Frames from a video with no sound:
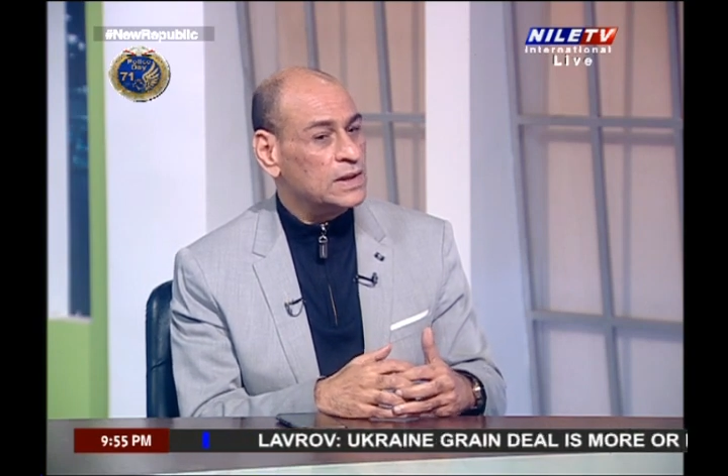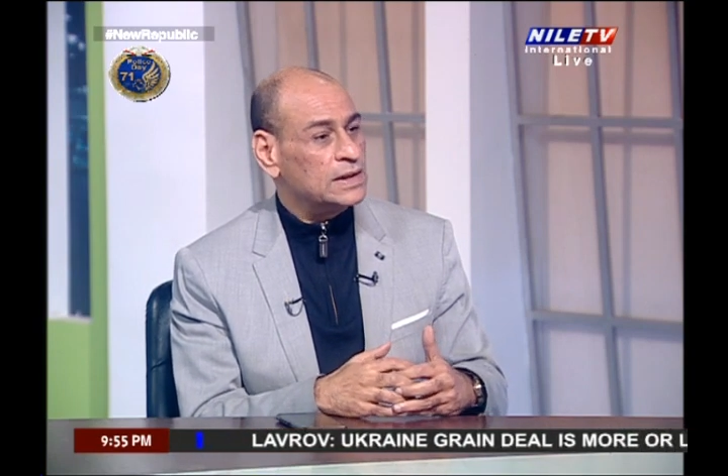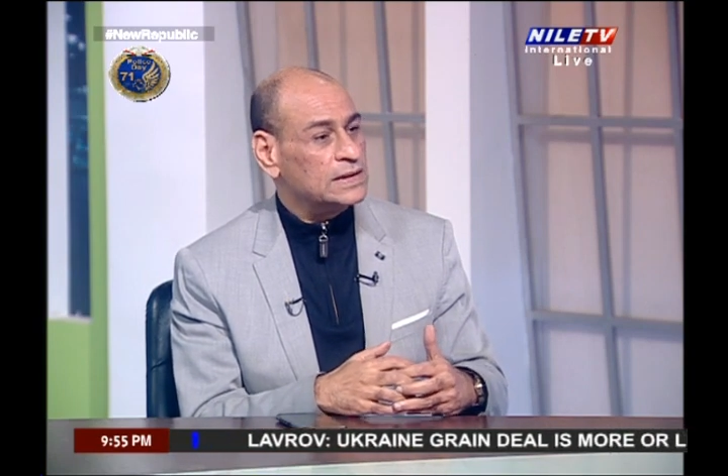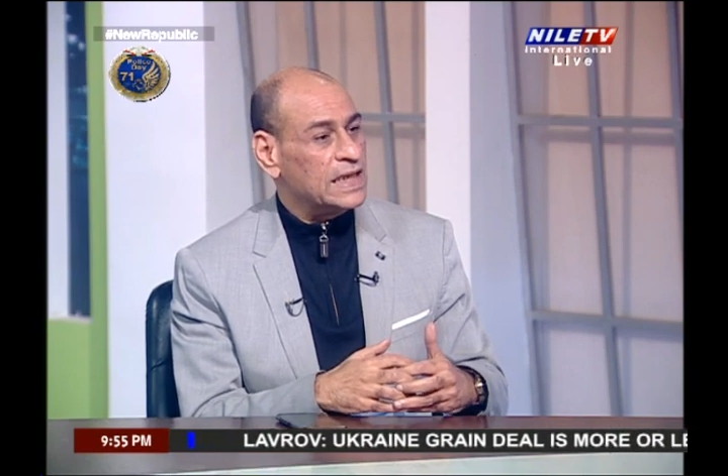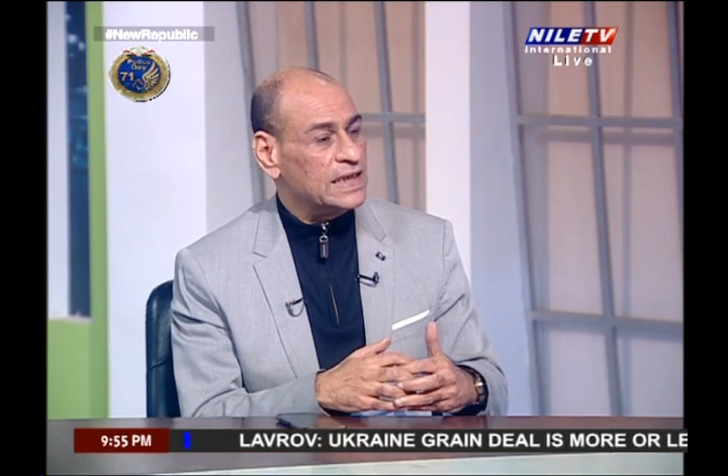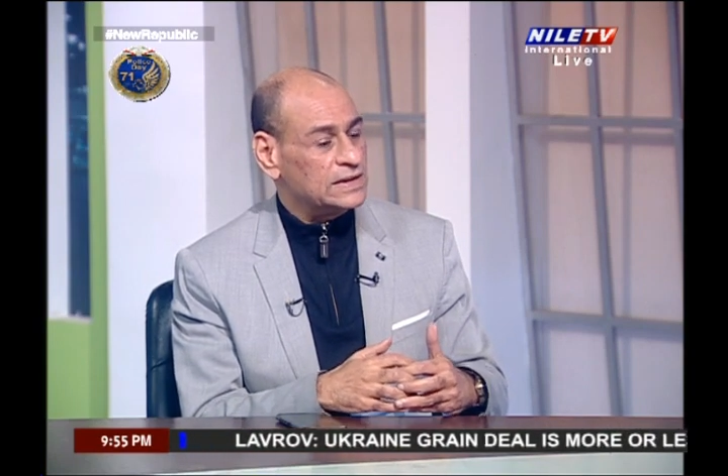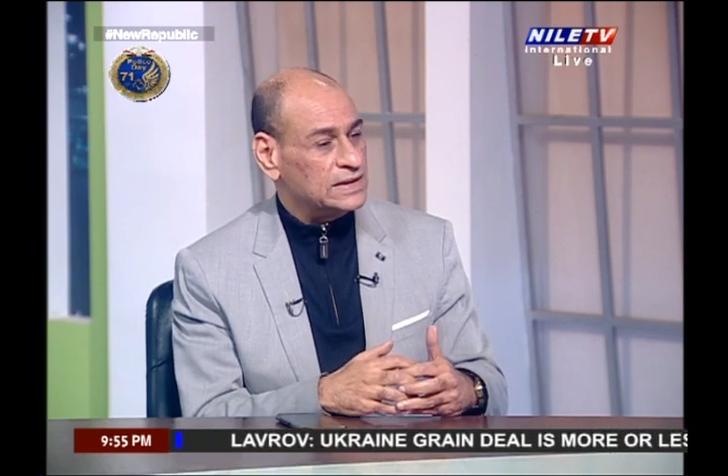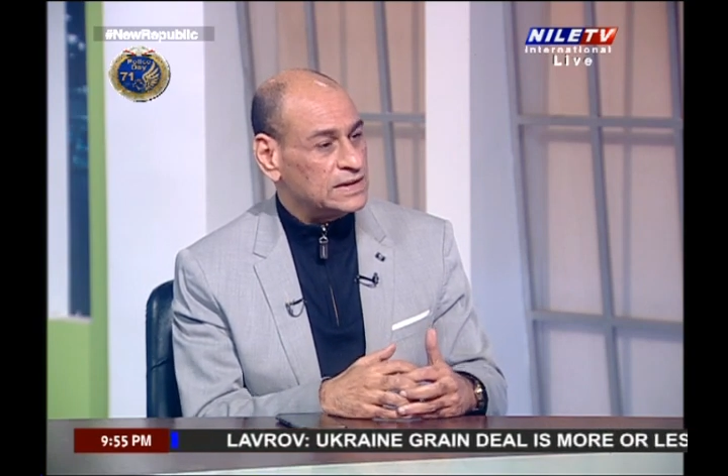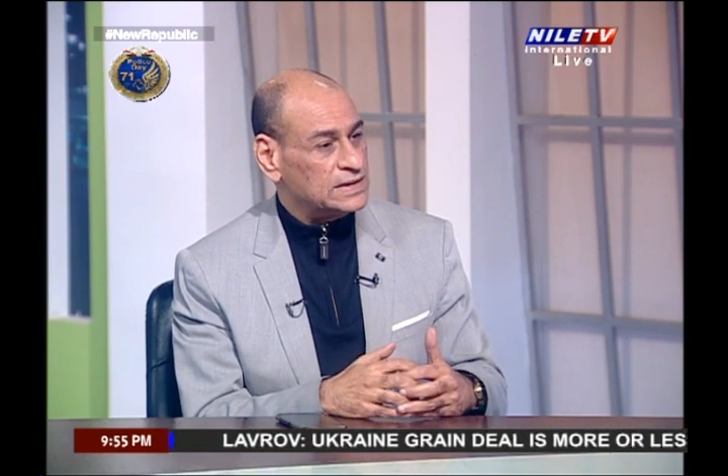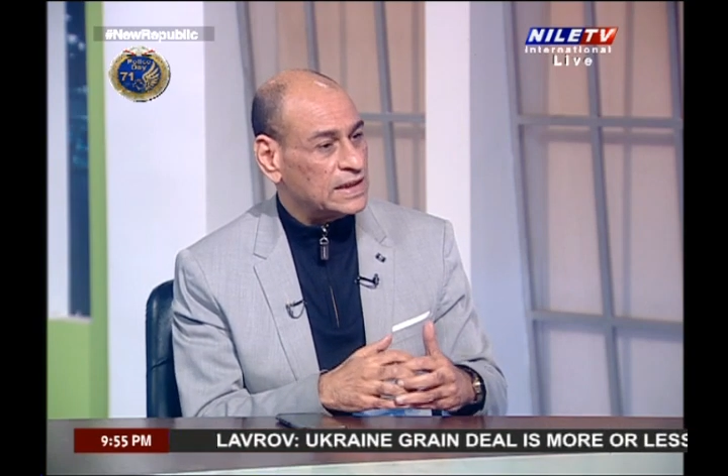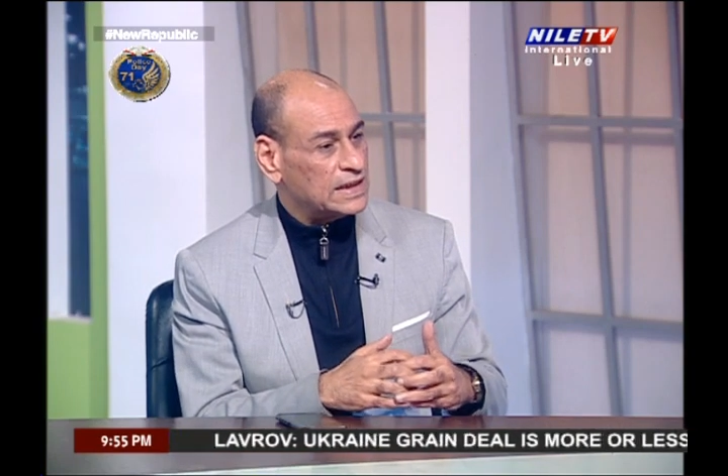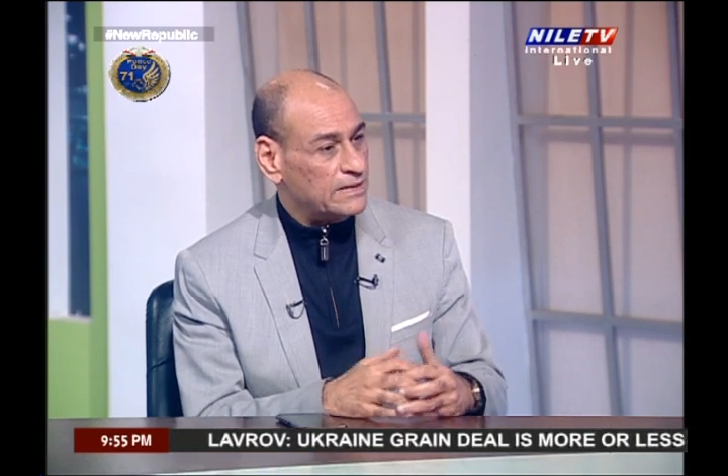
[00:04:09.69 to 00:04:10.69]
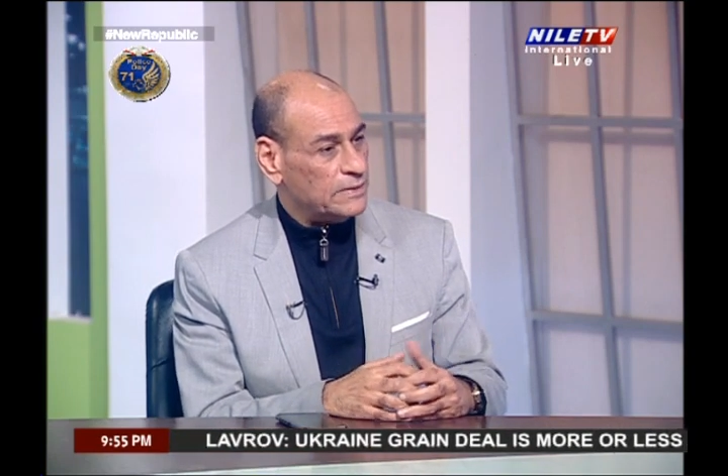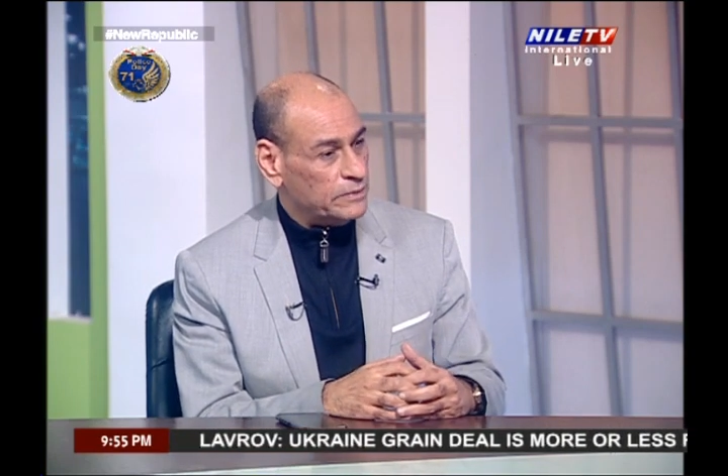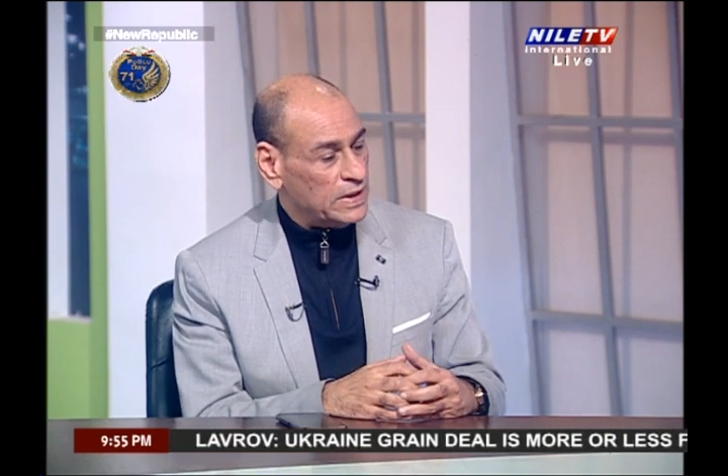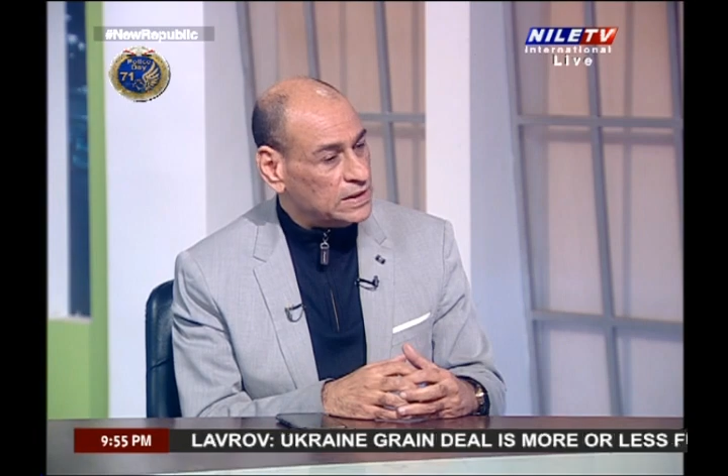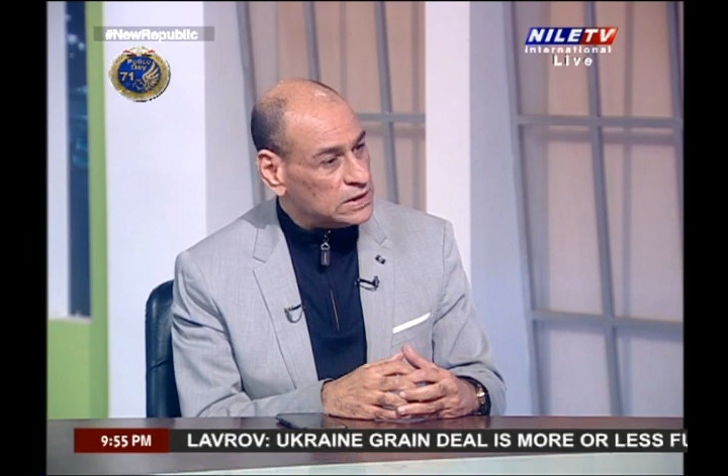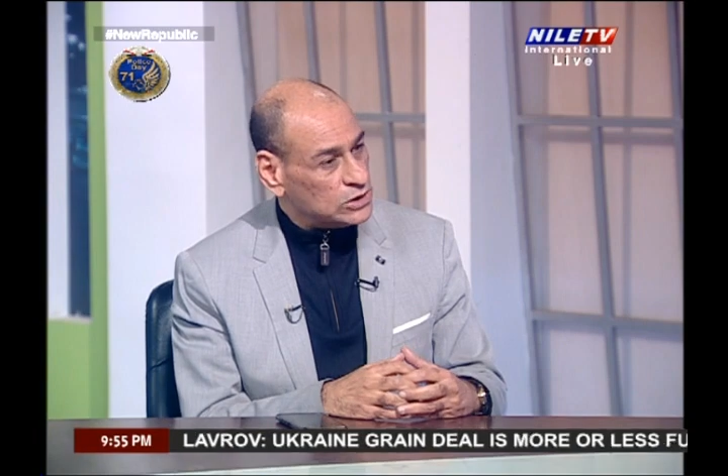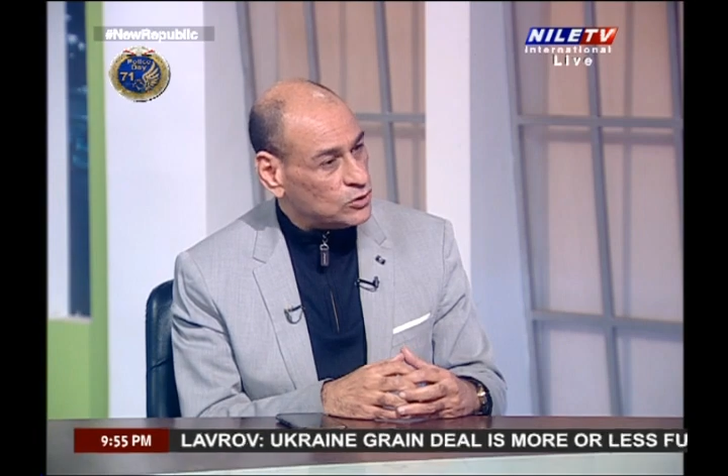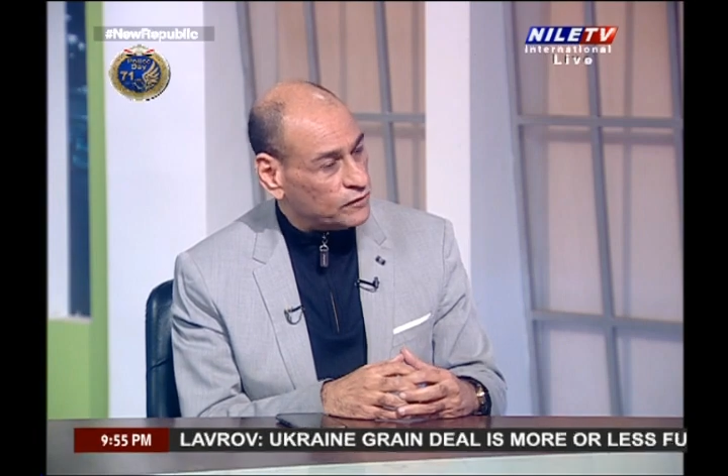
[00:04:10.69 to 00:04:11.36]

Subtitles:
the industrial capabilities